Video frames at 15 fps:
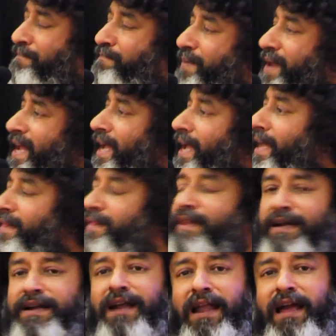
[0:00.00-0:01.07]
Bring in
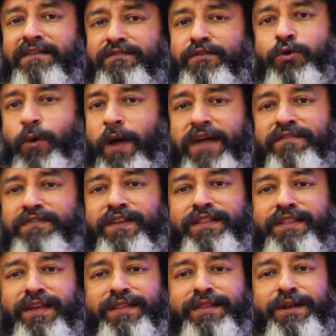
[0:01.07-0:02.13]
that love to
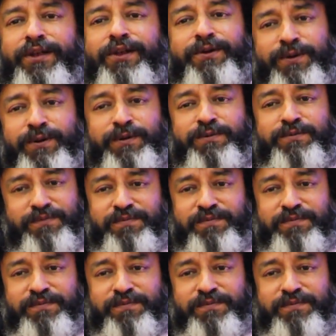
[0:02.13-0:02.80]
everything that you do.